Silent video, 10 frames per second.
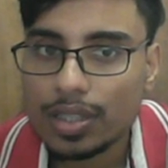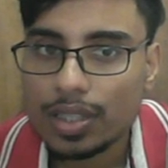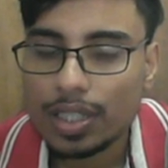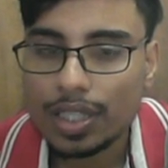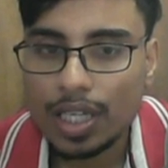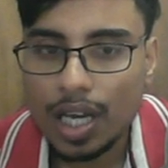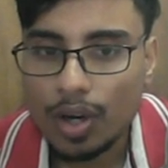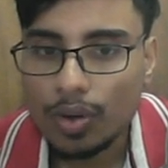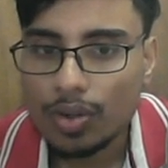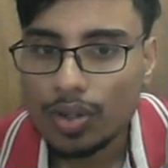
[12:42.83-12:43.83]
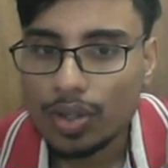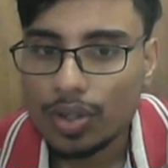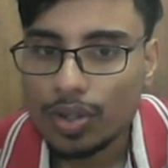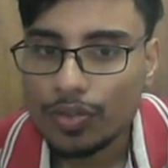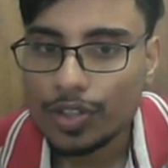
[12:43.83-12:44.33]
And now
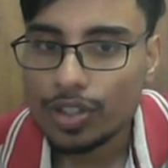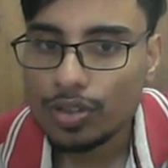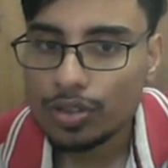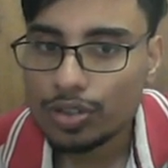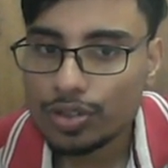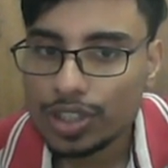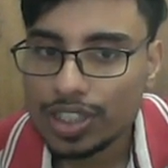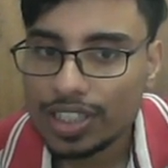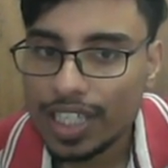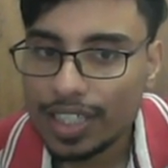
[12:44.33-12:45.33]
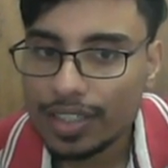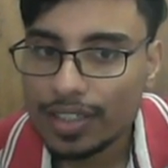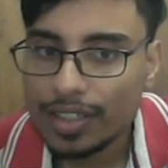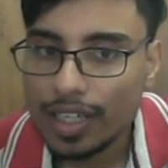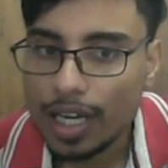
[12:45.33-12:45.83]
we can also see that
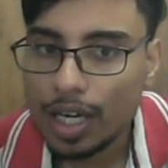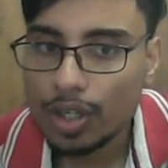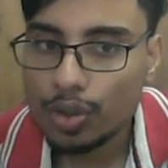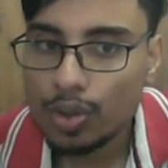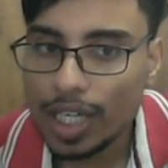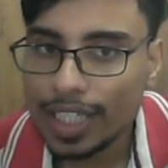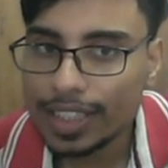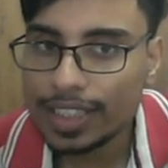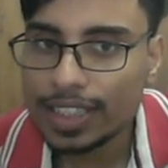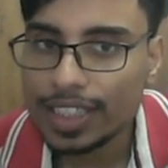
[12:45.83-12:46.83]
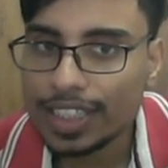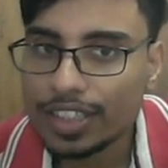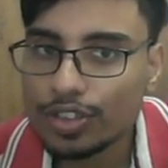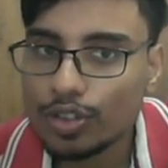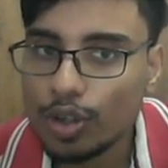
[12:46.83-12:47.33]
our rook at
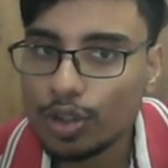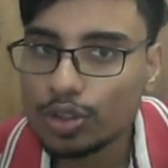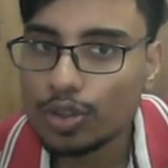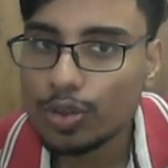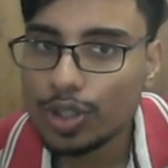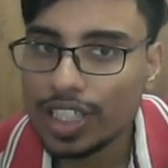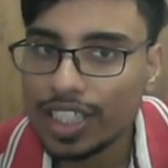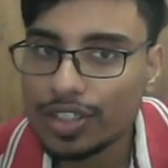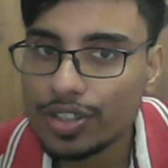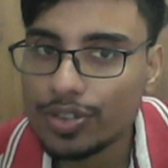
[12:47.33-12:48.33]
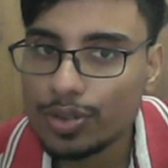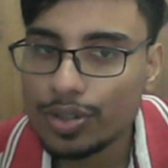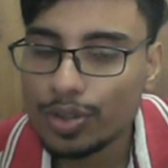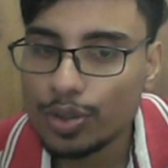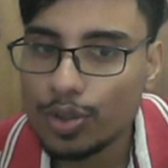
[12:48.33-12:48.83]
e8 is also looking at the
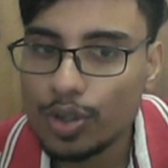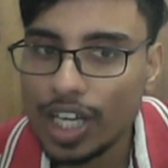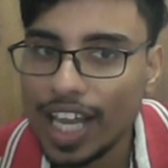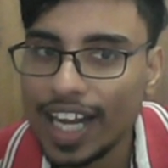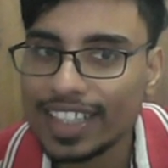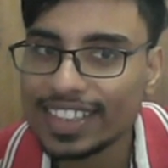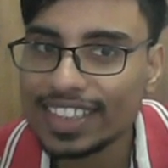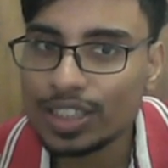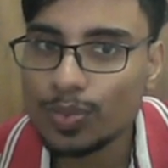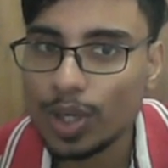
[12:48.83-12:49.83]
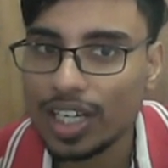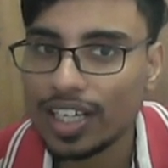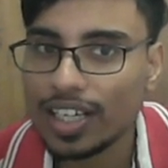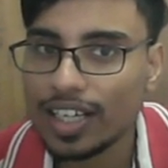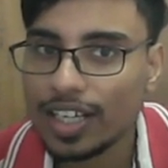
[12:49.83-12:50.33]
rook at
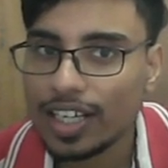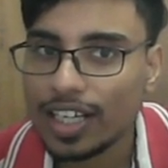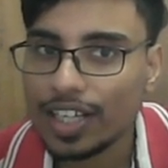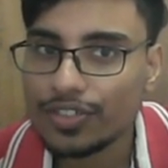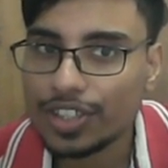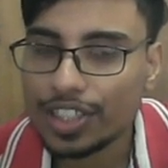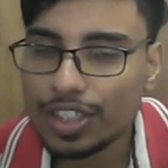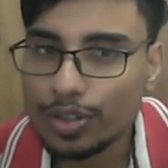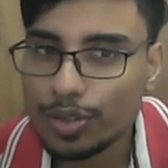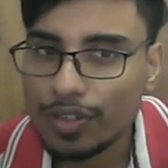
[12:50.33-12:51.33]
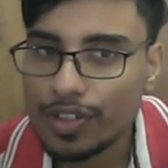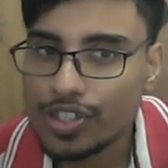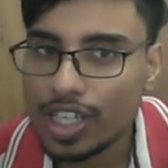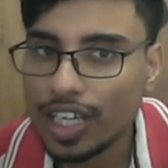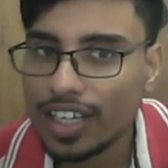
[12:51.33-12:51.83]
e1 and threatening to give a
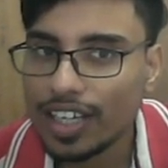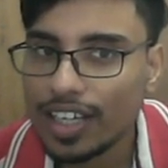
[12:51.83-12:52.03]
check.